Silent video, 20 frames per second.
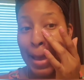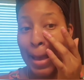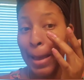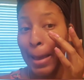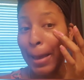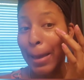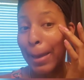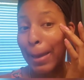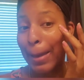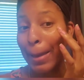
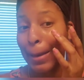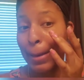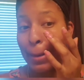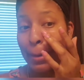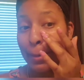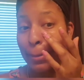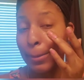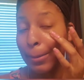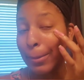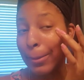
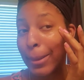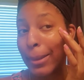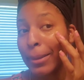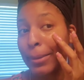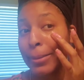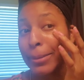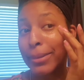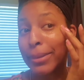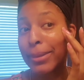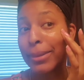And while
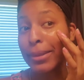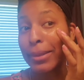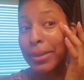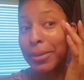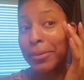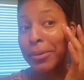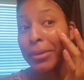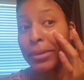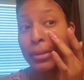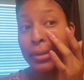I'm talking, I'm
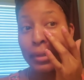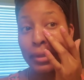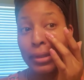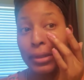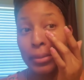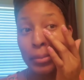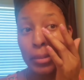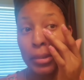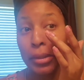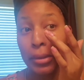going to look in the
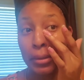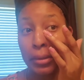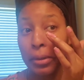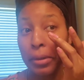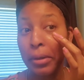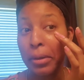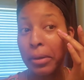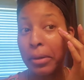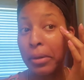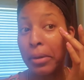
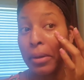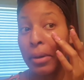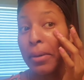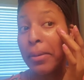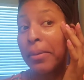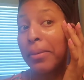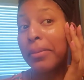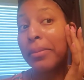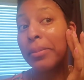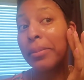mirror.
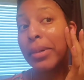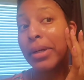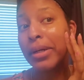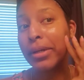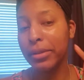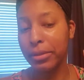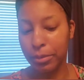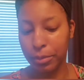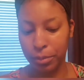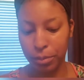
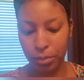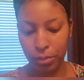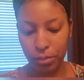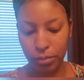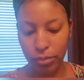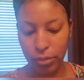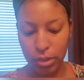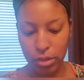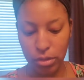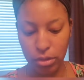But
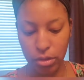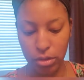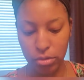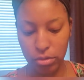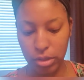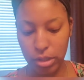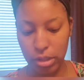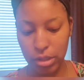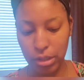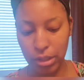you don't
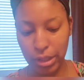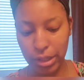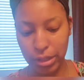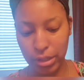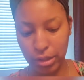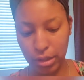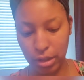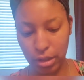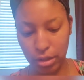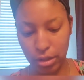need a lot
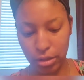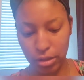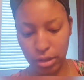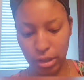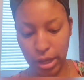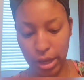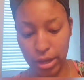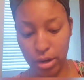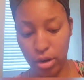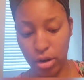
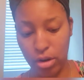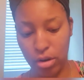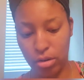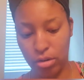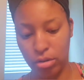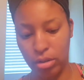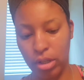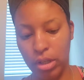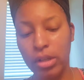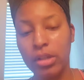at
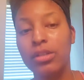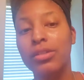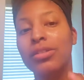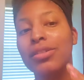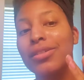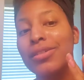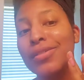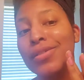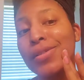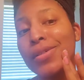all.
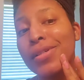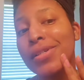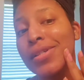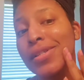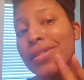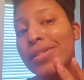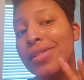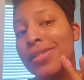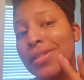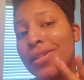So of course
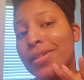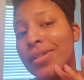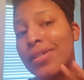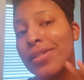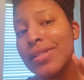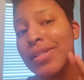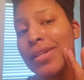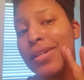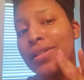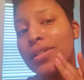this is going to
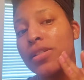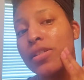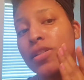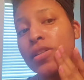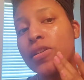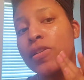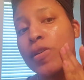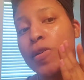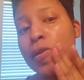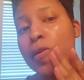last
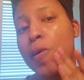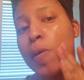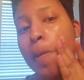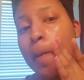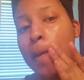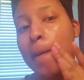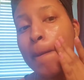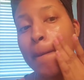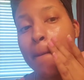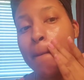you
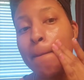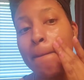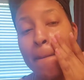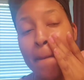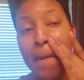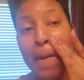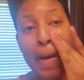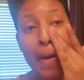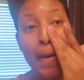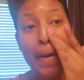
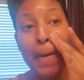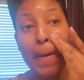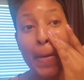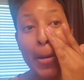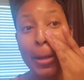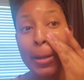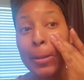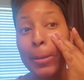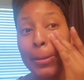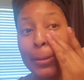
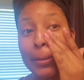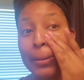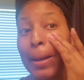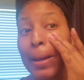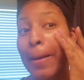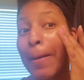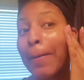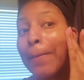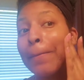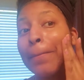quite a long
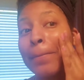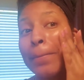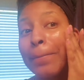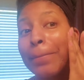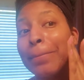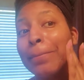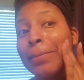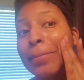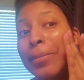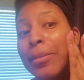time.
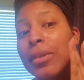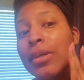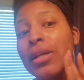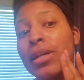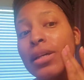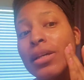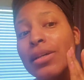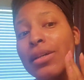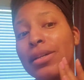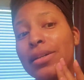
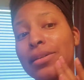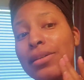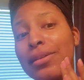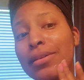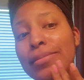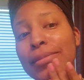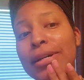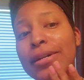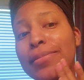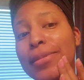And don't
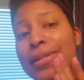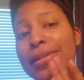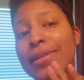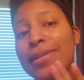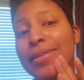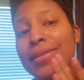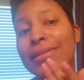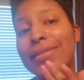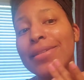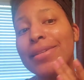mind my
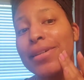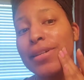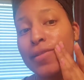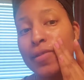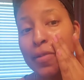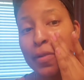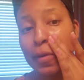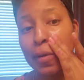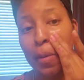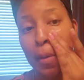nails, I have
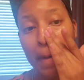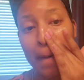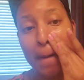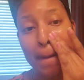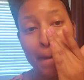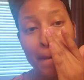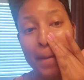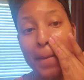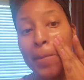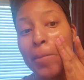to
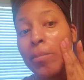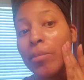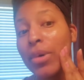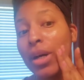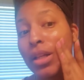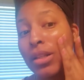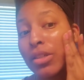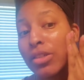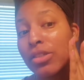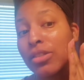
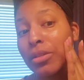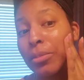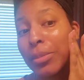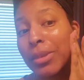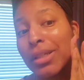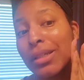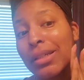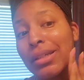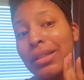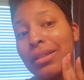polish them
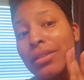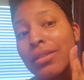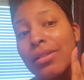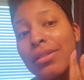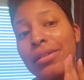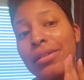again.